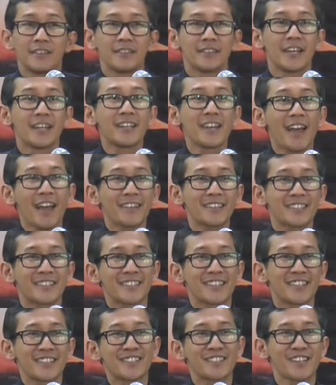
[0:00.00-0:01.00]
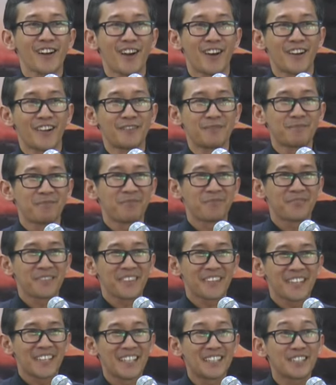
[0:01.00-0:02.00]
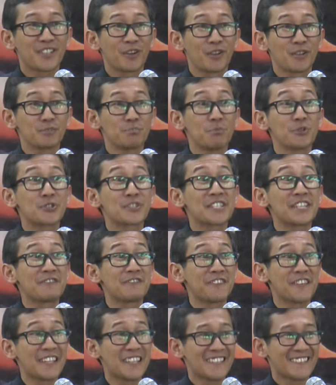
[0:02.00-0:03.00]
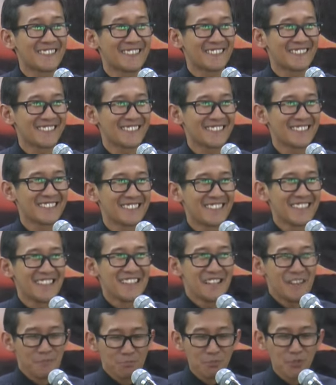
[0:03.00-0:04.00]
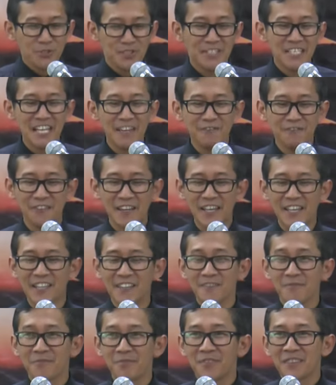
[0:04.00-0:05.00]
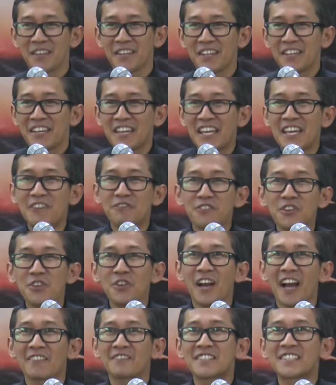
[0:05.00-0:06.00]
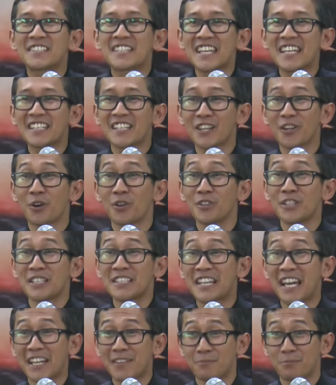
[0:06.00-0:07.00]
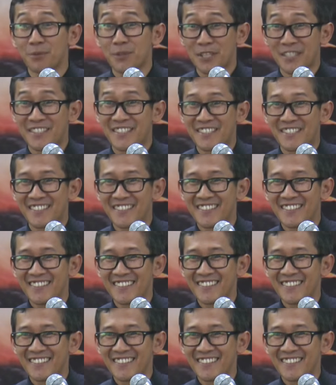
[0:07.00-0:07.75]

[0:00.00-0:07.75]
The next star is called Mu Cephei. Musifi, if you have seen the Golden Gate Bridge,